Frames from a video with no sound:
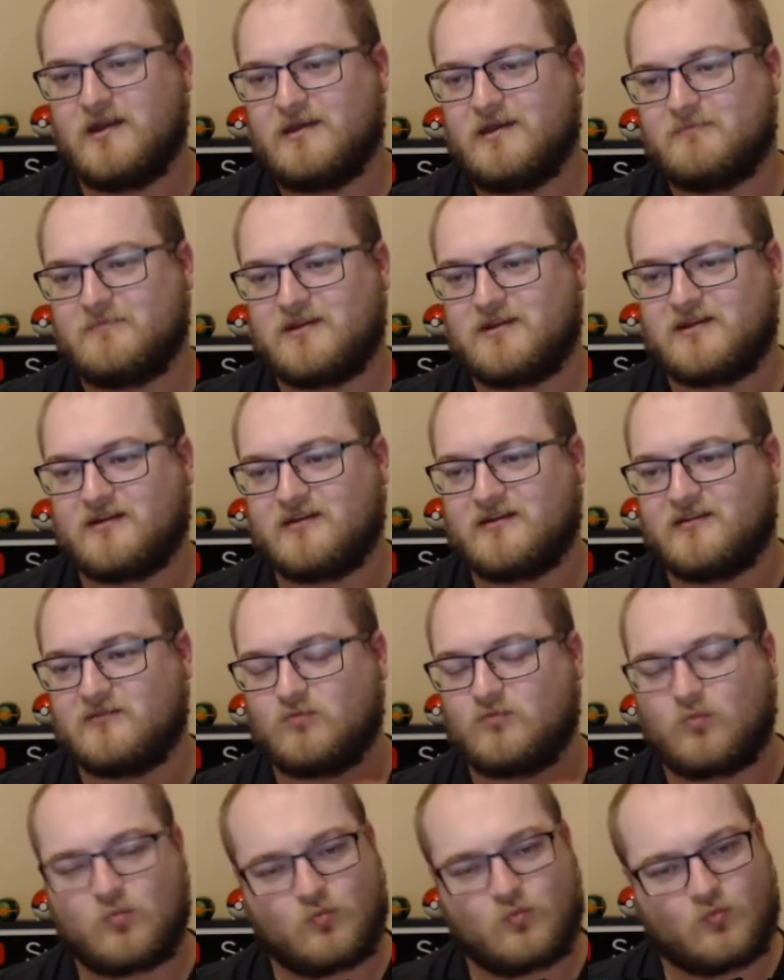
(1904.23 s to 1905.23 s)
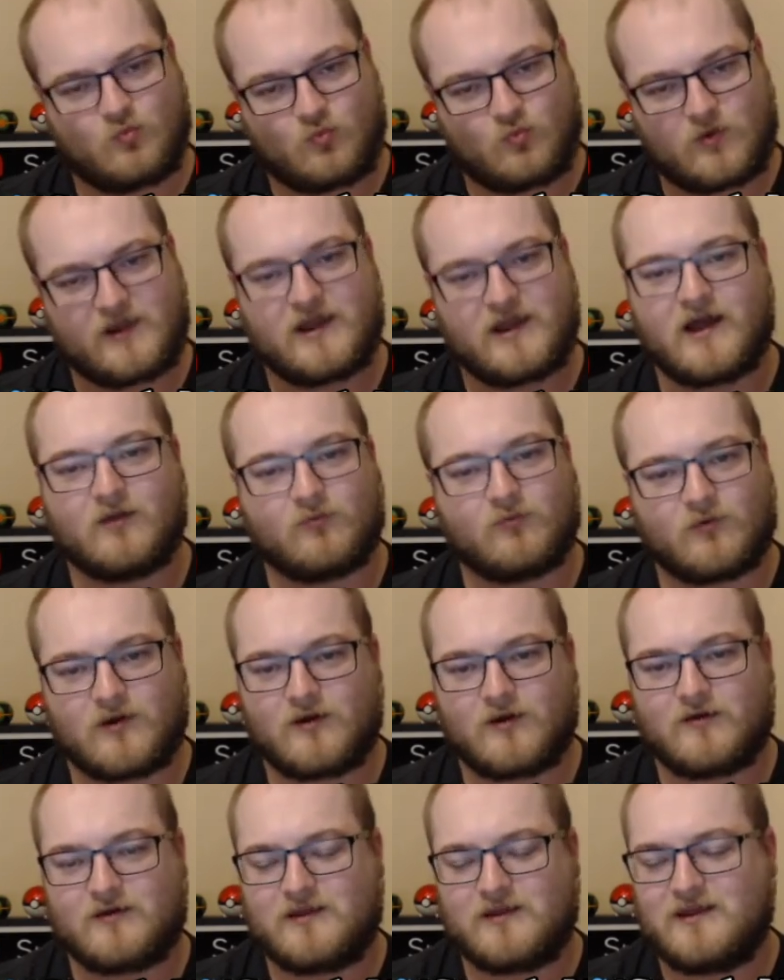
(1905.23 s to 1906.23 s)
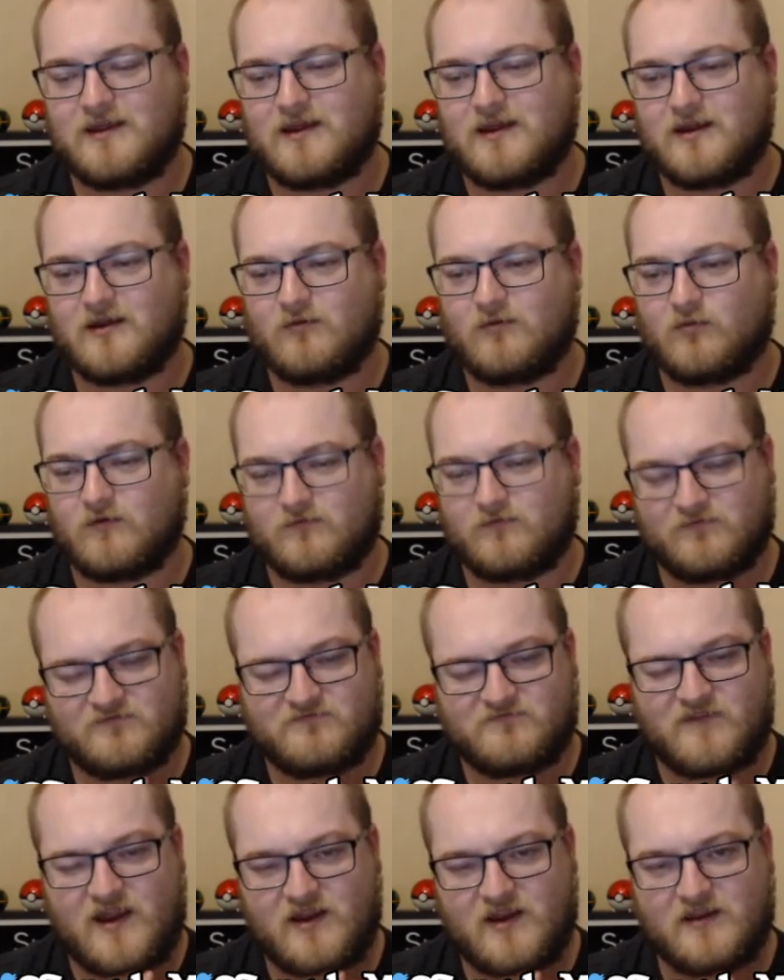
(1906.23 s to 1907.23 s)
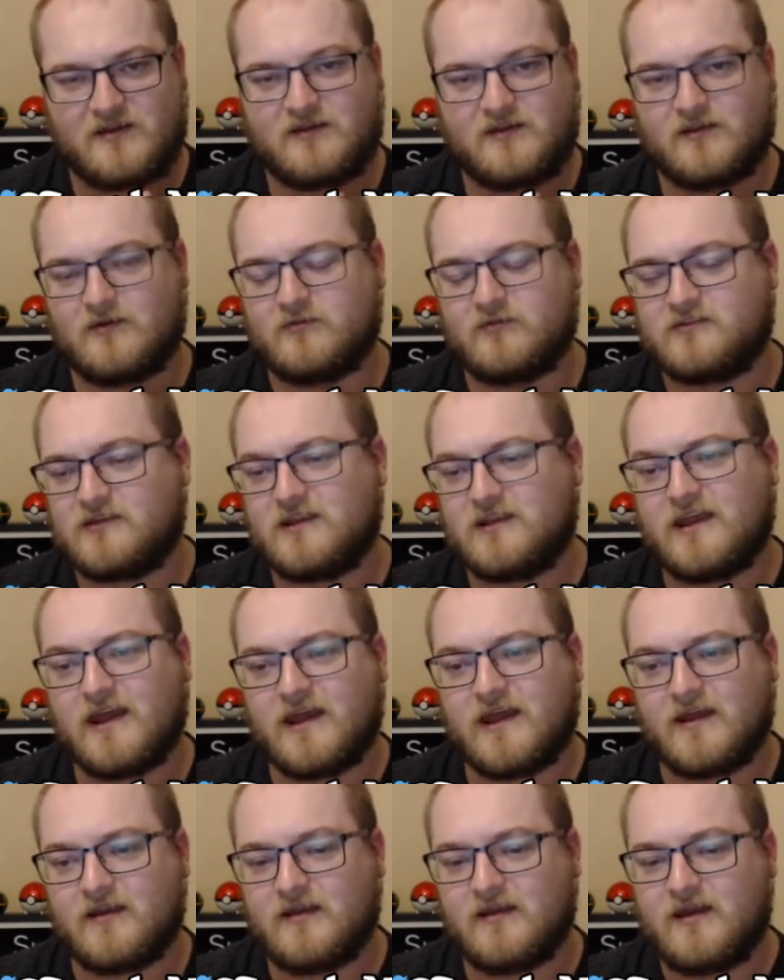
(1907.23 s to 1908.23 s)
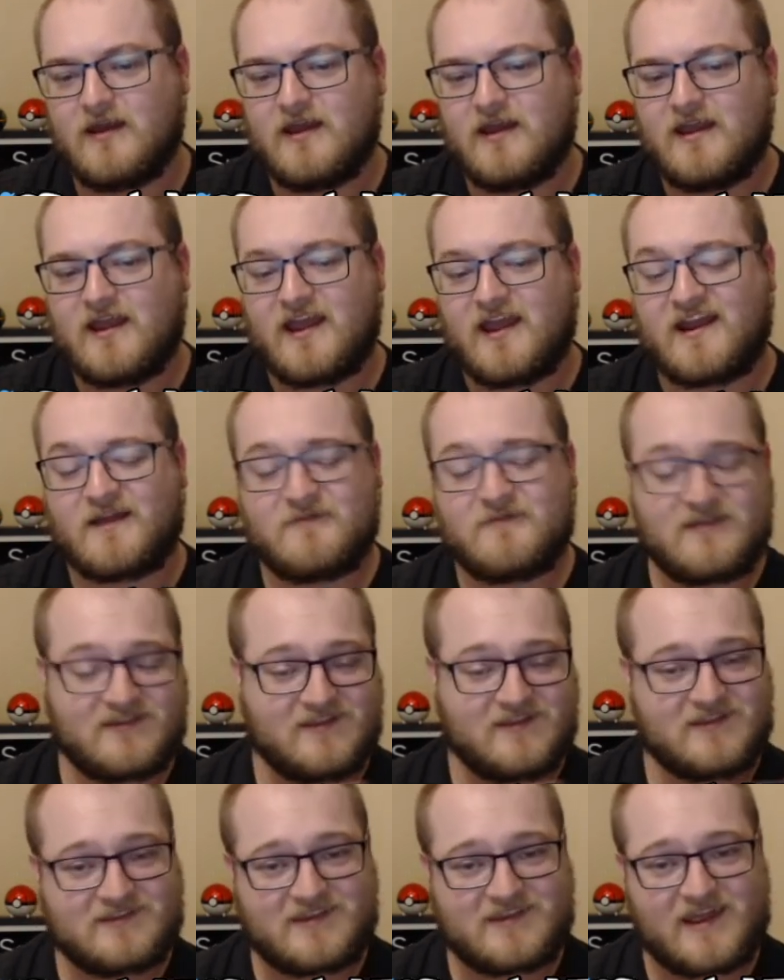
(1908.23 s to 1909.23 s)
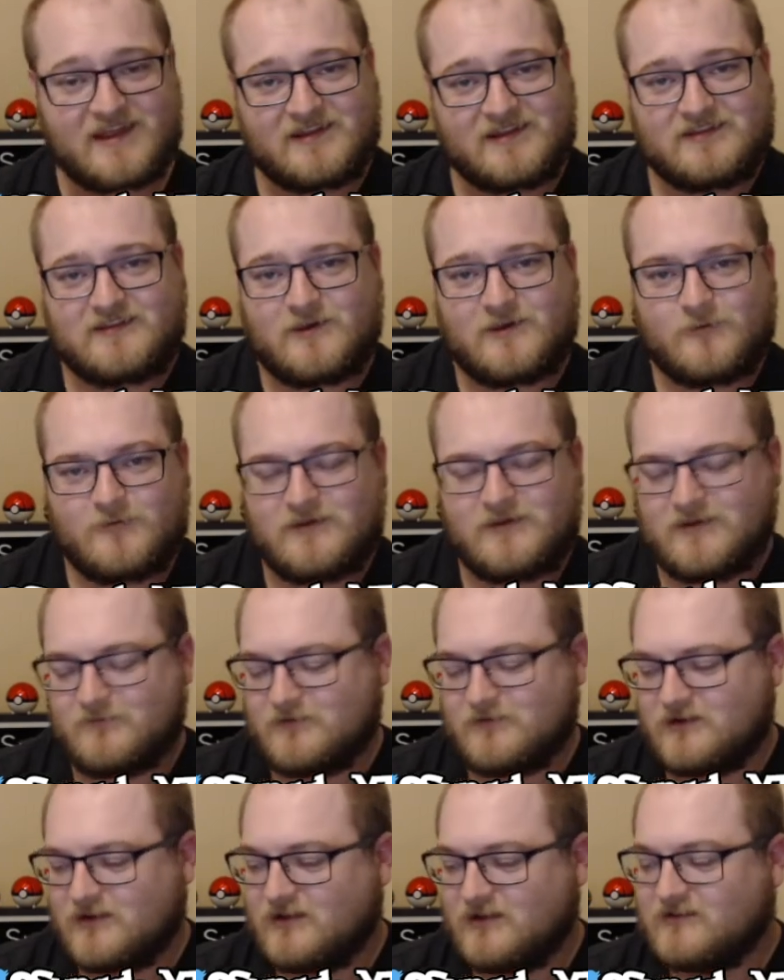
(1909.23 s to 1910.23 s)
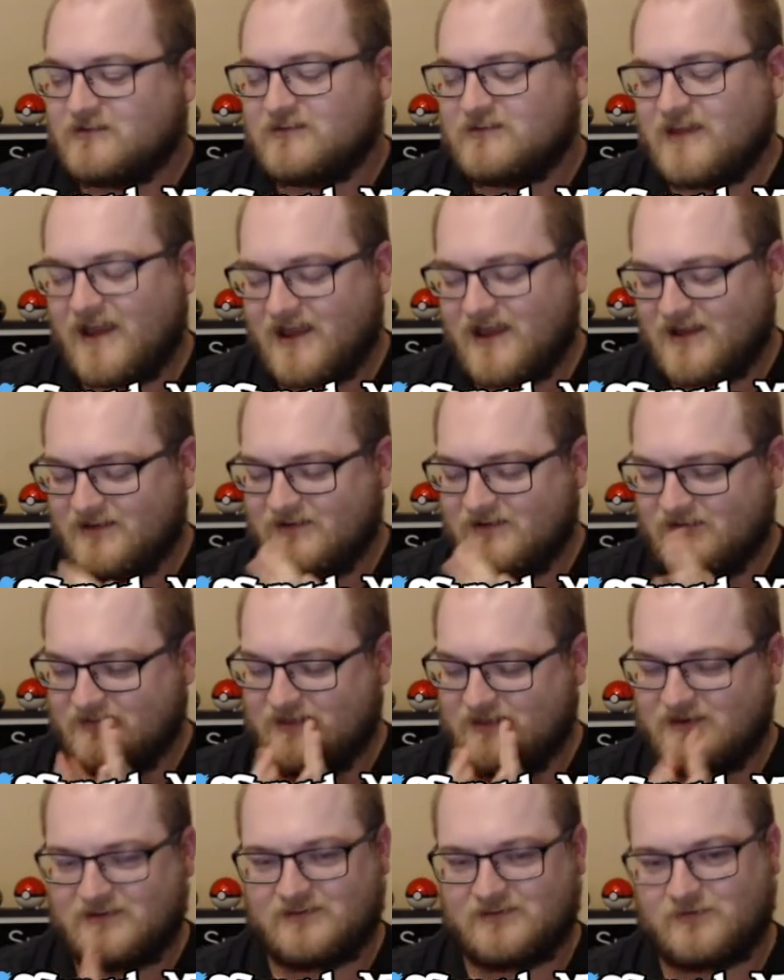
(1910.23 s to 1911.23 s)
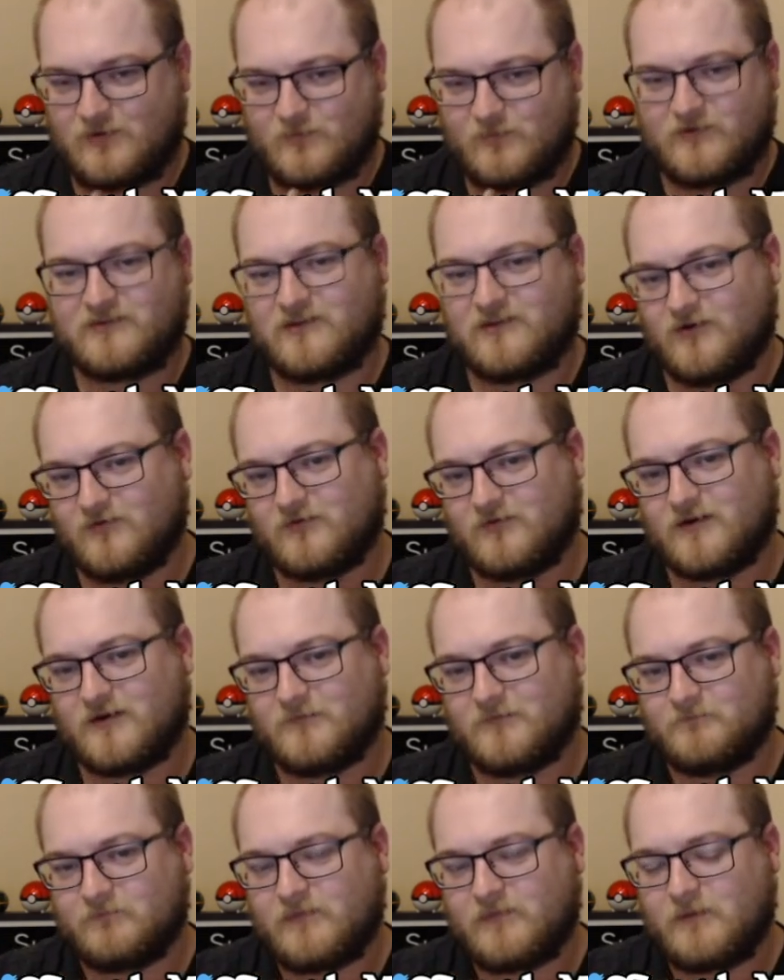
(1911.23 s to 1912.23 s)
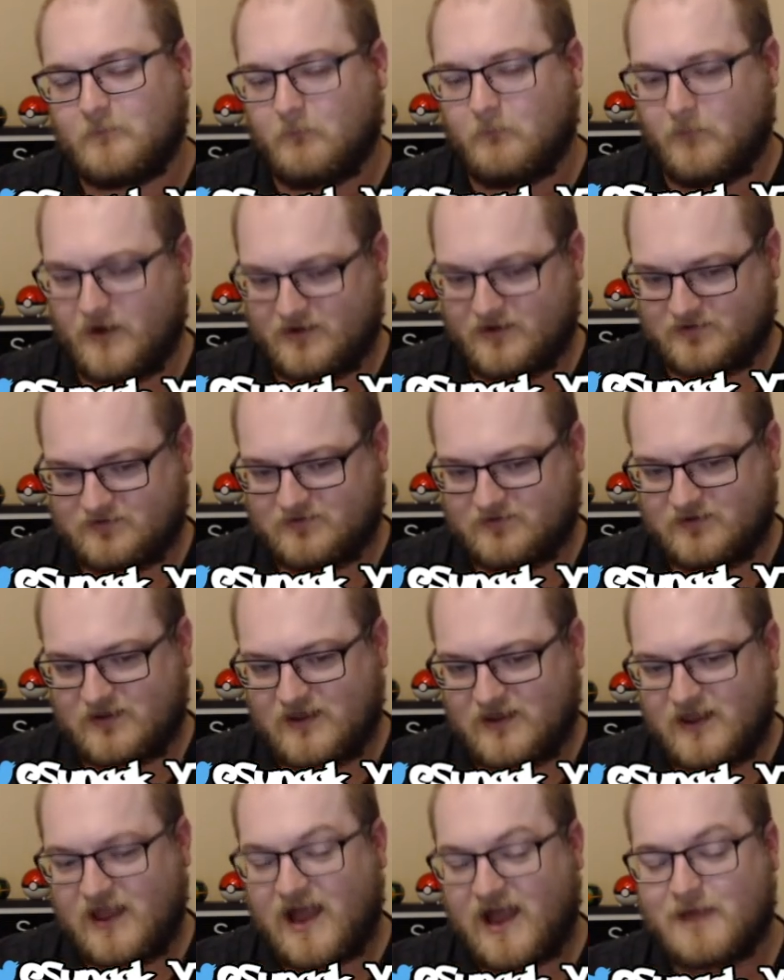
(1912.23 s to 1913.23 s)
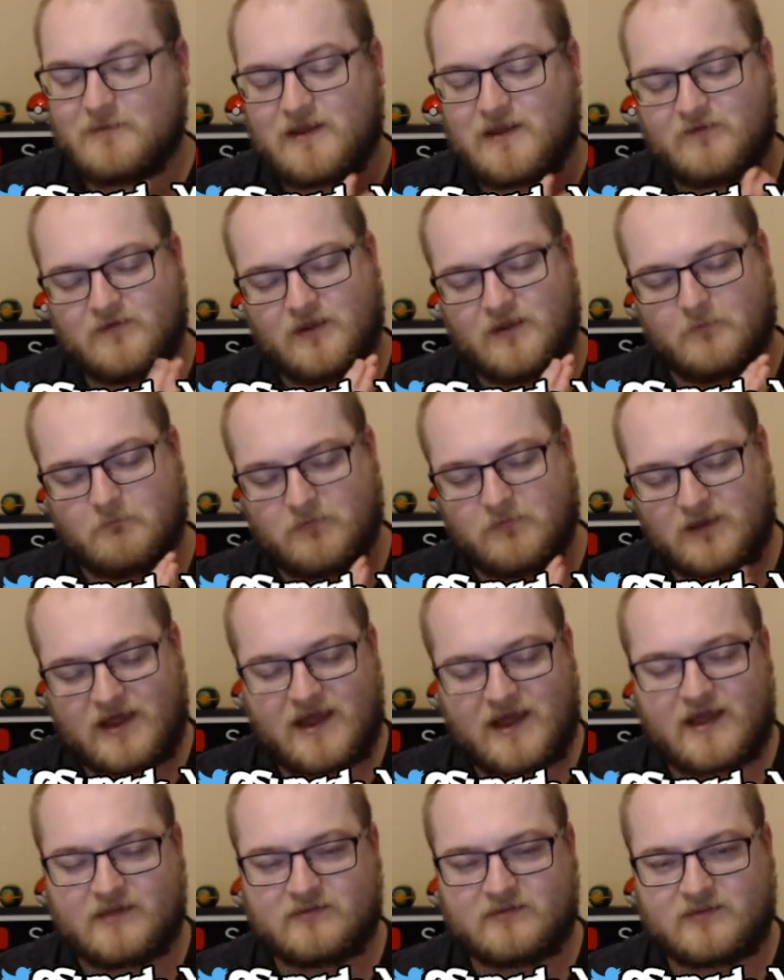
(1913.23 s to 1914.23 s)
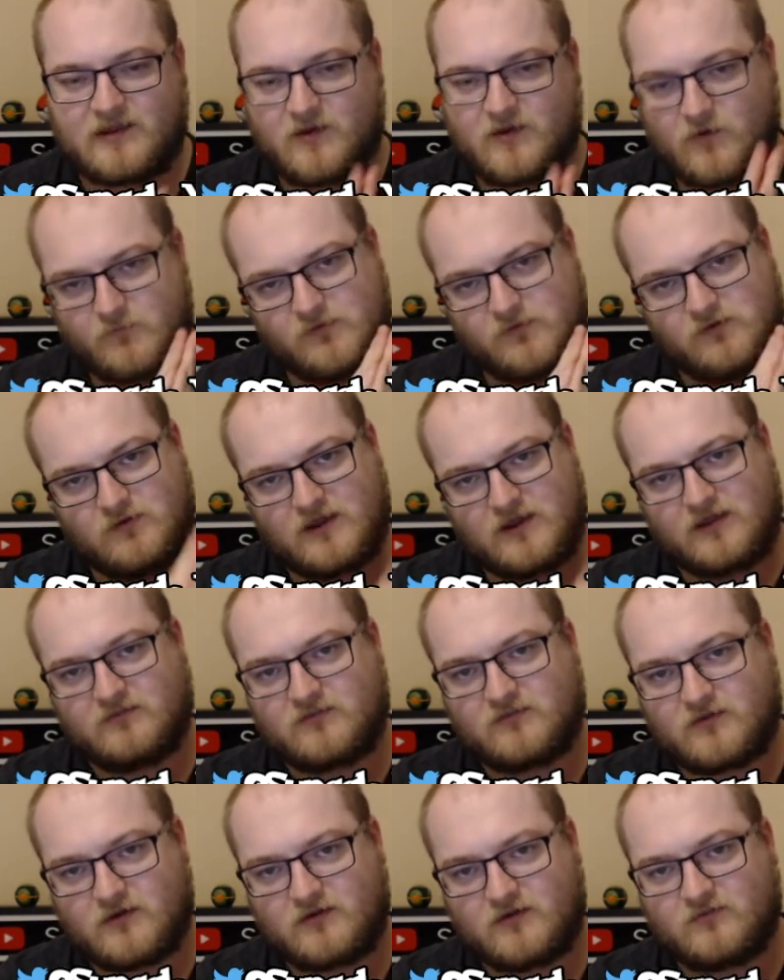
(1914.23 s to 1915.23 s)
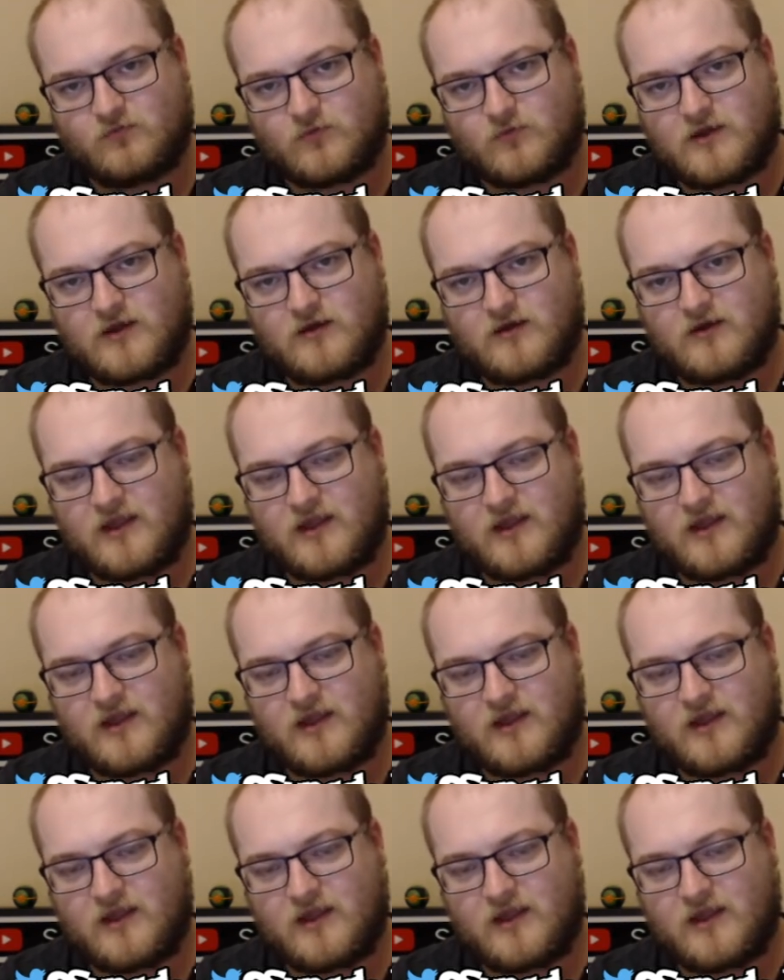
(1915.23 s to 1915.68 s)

because why not? We're already here. We're very close to the end, and I, it, it's sad to tell me. I mean, it's sad that it's almost over, but I'm having a blast. I hope you guys are as well.